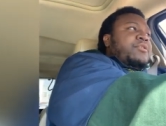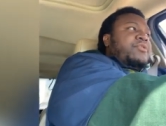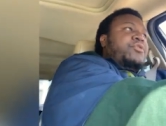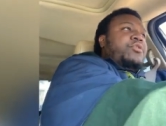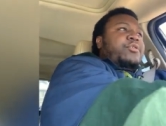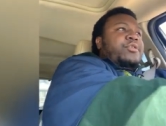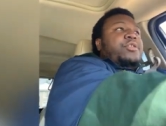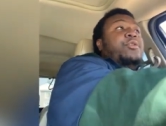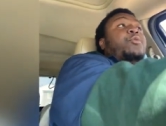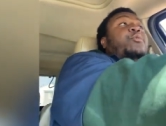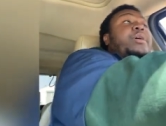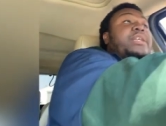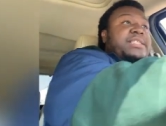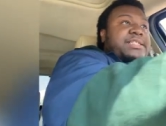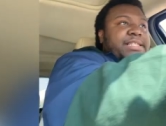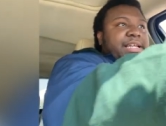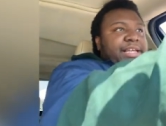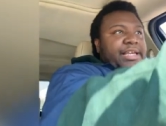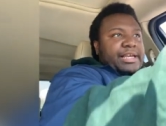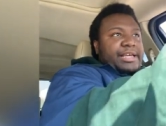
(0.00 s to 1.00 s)
or the
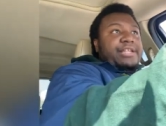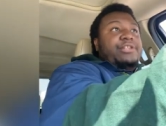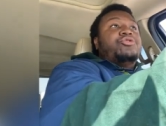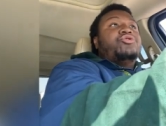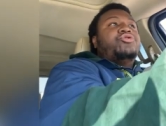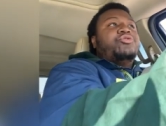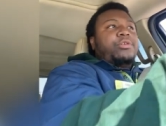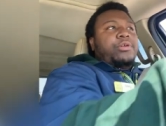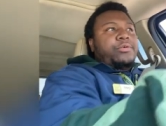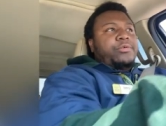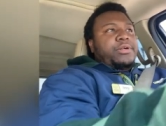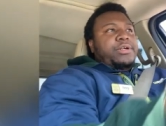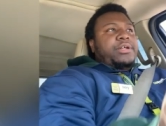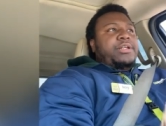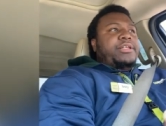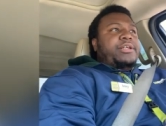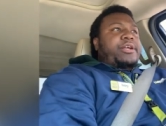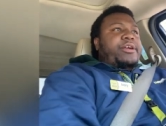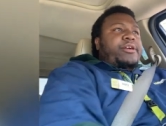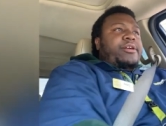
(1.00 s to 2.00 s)
Wednesday intro
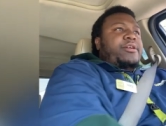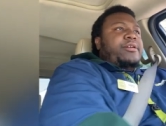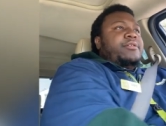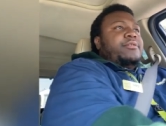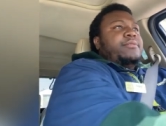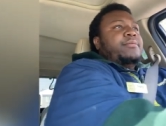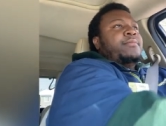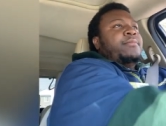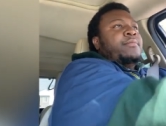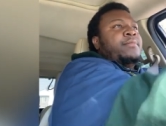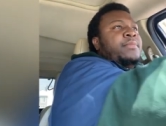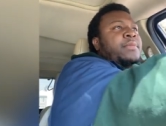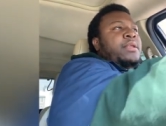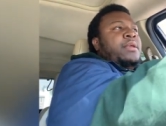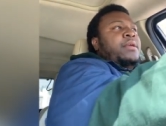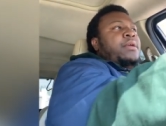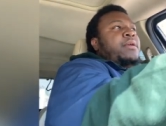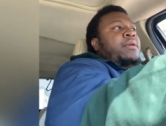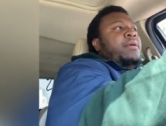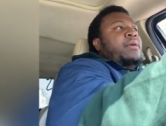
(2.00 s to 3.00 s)
earlier,
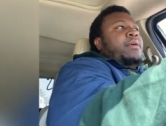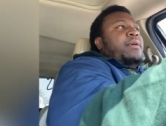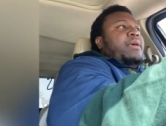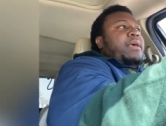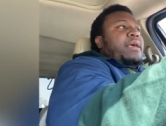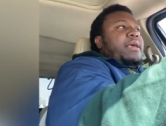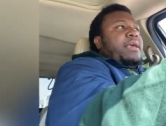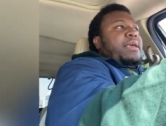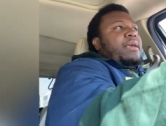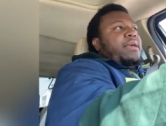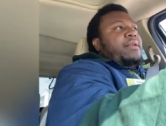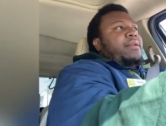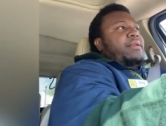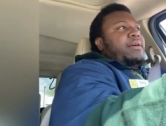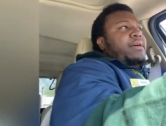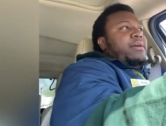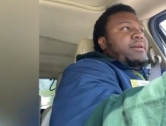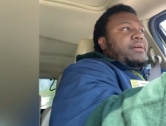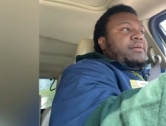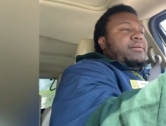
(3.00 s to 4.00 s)
and
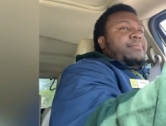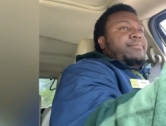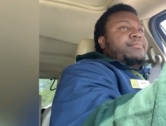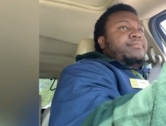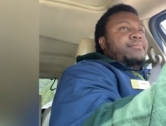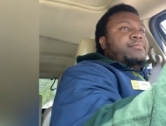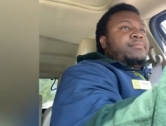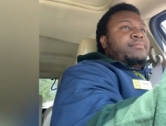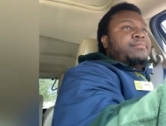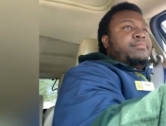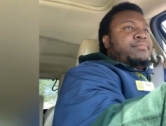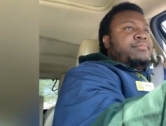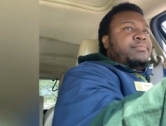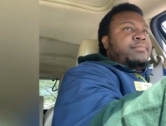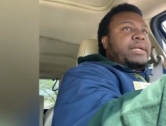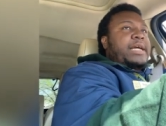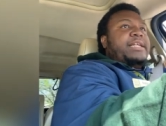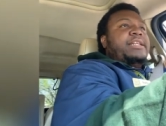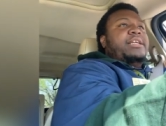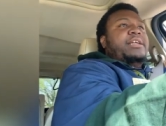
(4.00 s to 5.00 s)

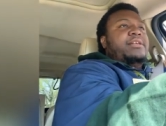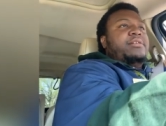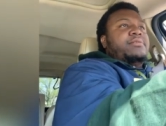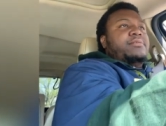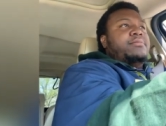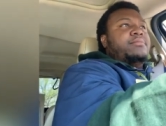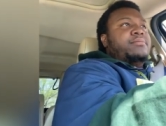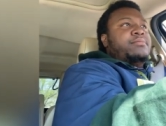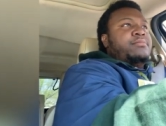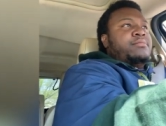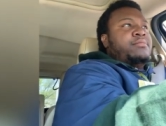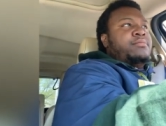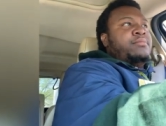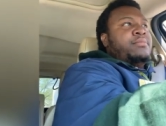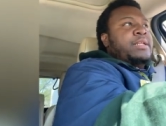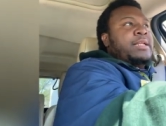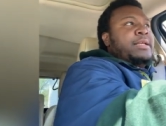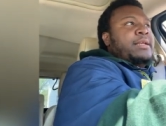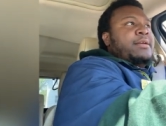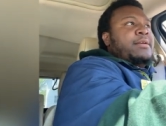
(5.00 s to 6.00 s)
I didn't.
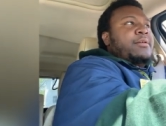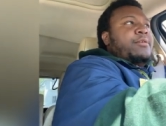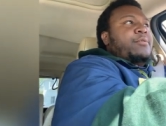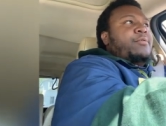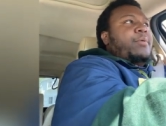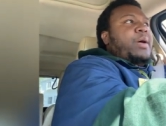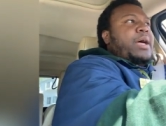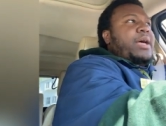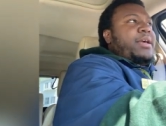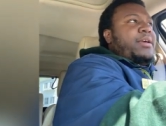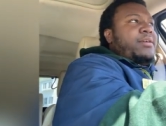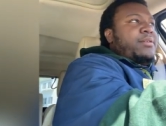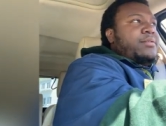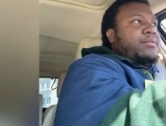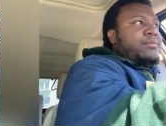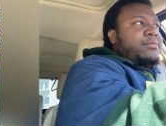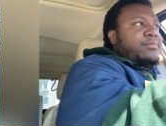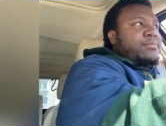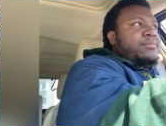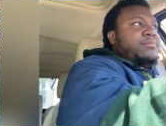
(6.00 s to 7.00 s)
Why?
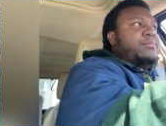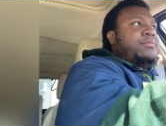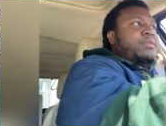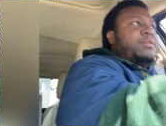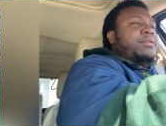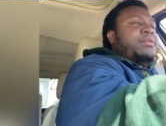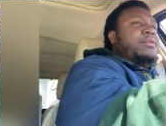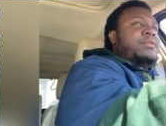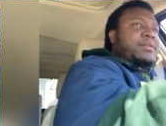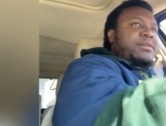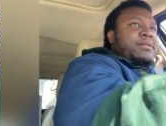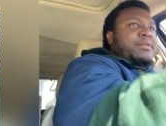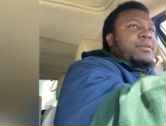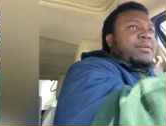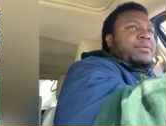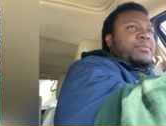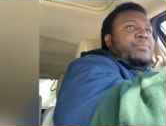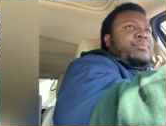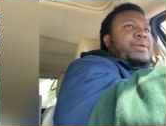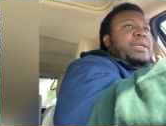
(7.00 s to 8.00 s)

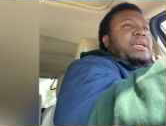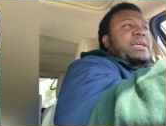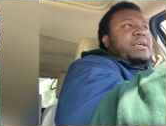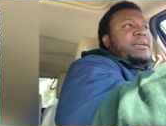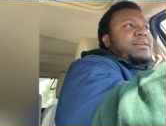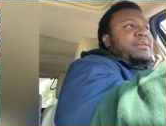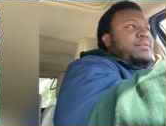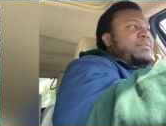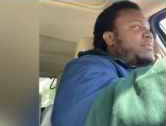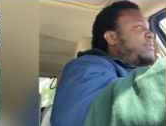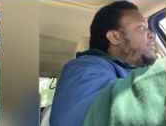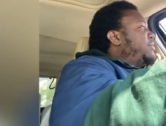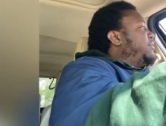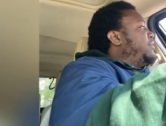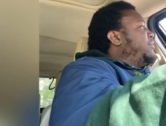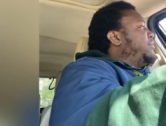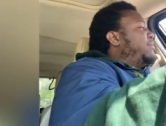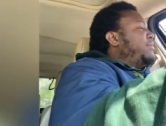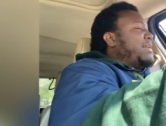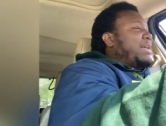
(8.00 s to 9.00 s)
Because
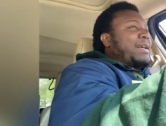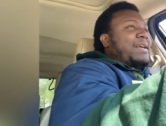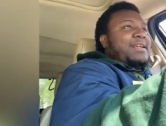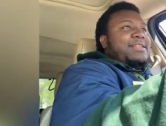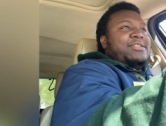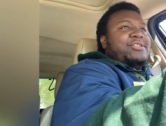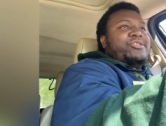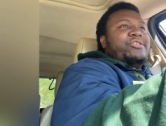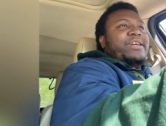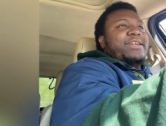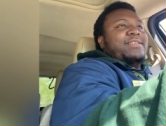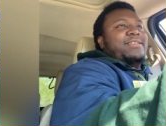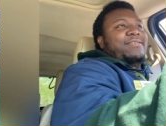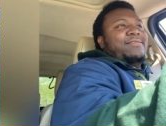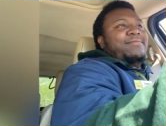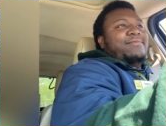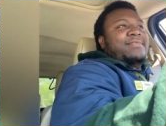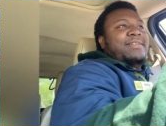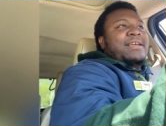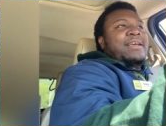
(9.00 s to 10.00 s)
I got distracted.
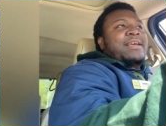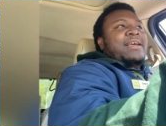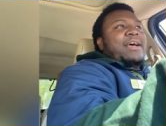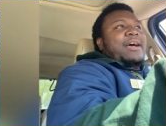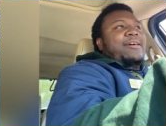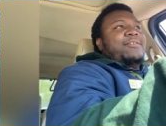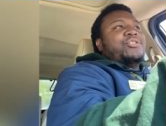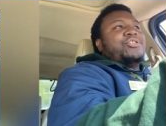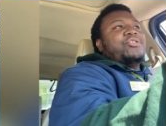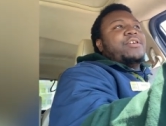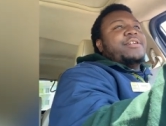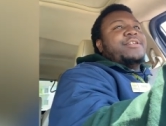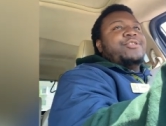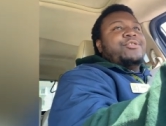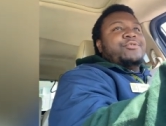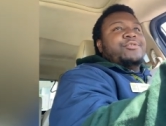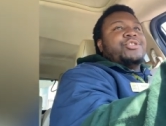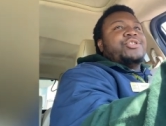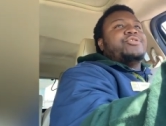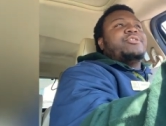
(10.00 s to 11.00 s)
I was trying to
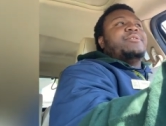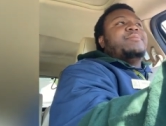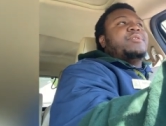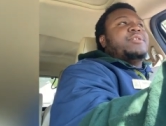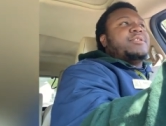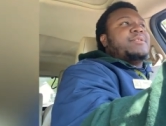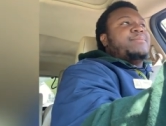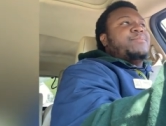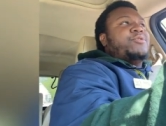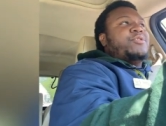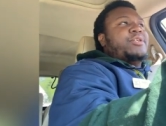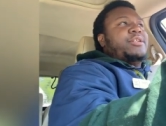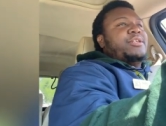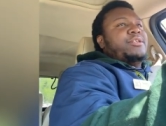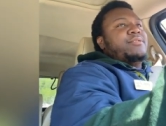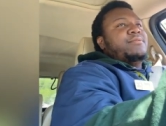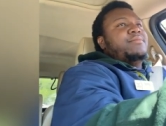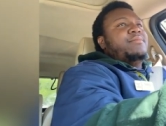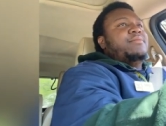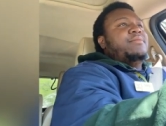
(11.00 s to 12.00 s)
do a stream this
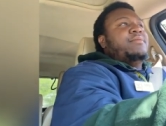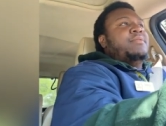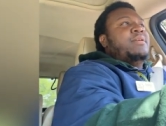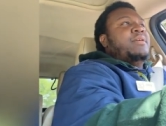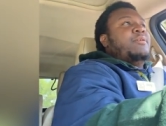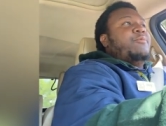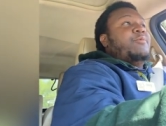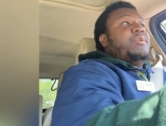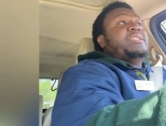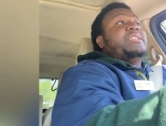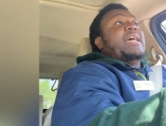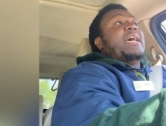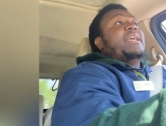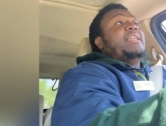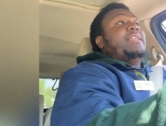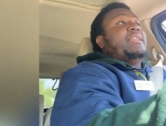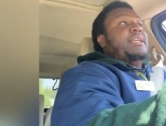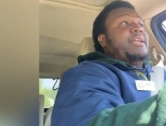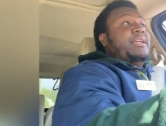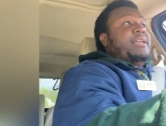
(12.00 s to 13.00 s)
morning which I
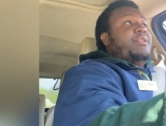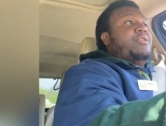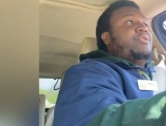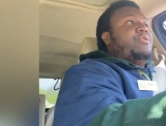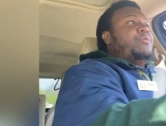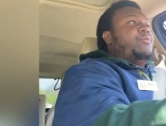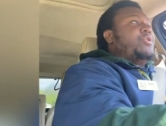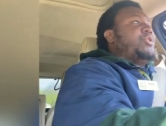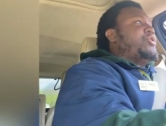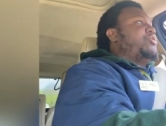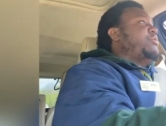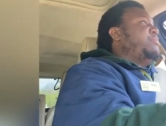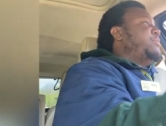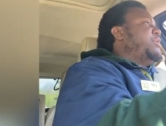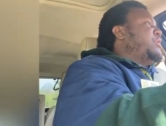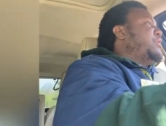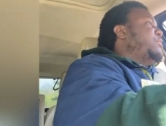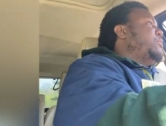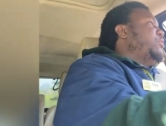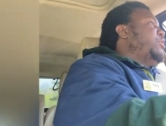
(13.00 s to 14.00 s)
did do a stream
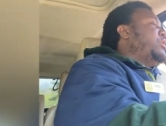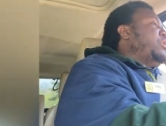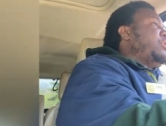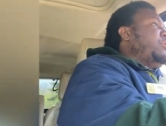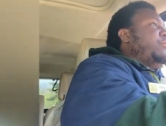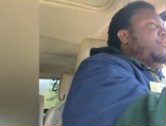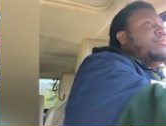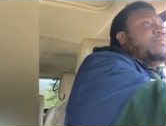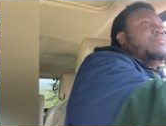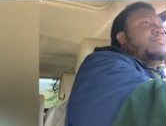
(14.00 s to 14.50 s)
this morning.